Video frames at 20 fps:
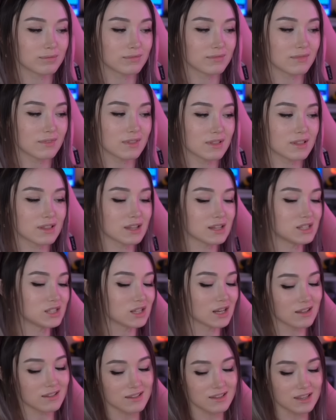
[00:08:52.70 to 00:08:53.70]

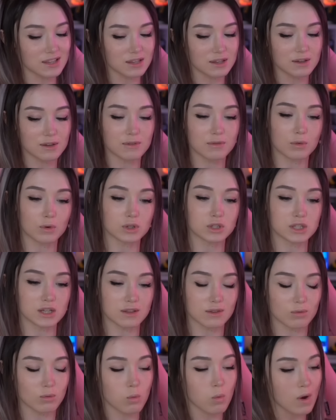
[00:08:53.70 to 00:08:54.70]
suggestive, or
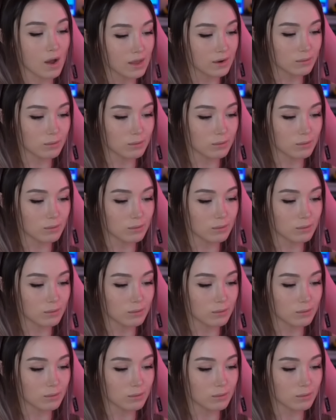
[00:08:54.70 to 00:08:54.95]
just one